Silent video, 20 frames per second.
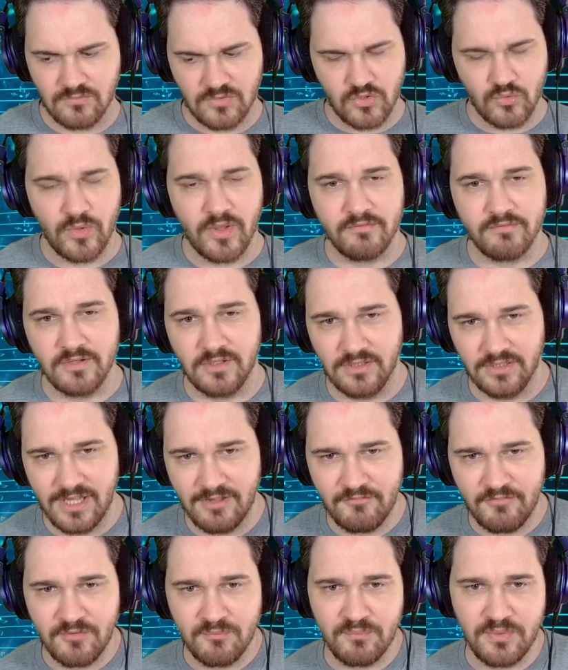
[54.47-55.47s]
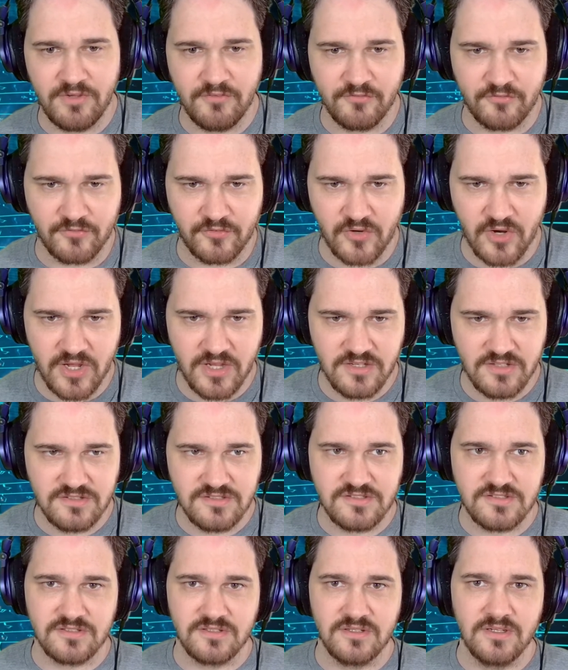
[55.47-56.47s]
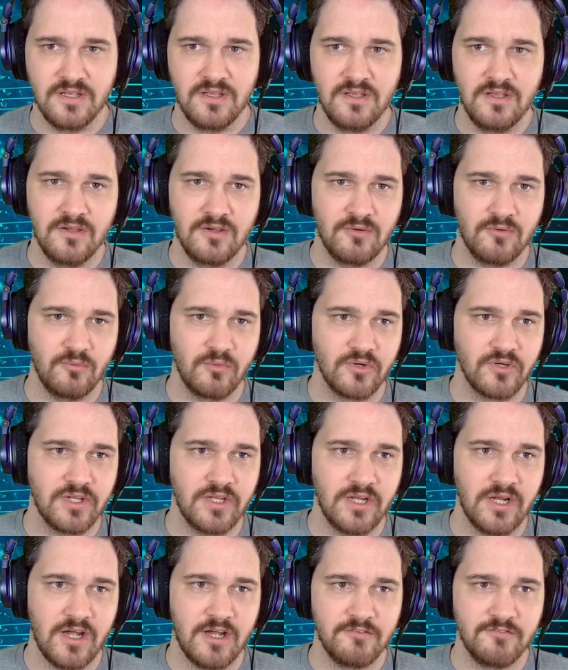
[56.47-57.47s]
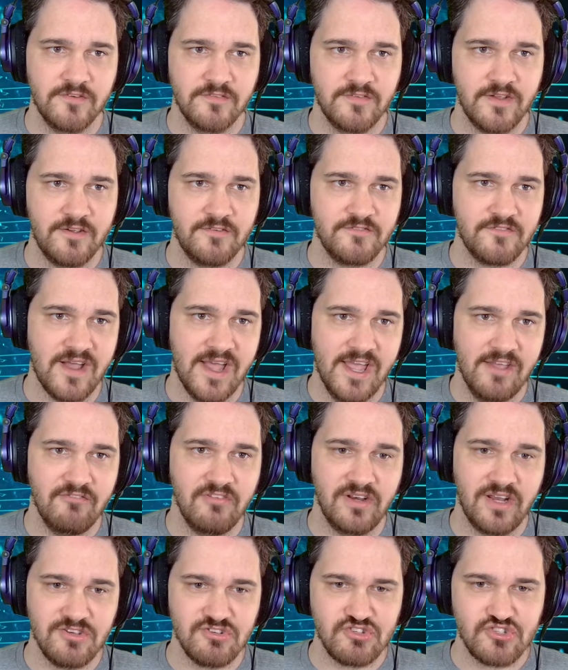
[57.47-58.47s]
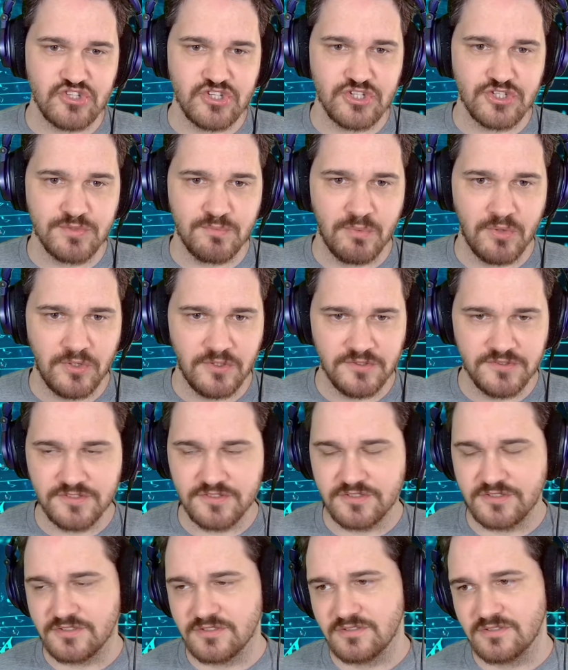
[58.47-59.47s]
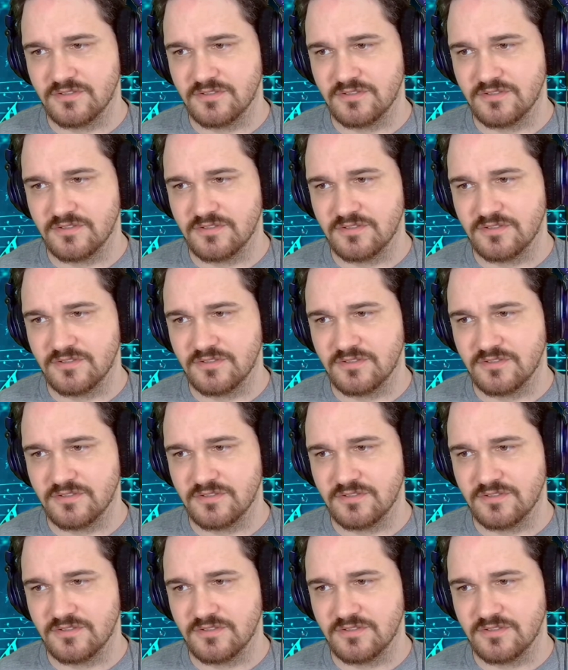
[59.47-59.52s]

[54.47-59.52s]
We have an 11-beat phrase working off of a 5 and a 6 pulse.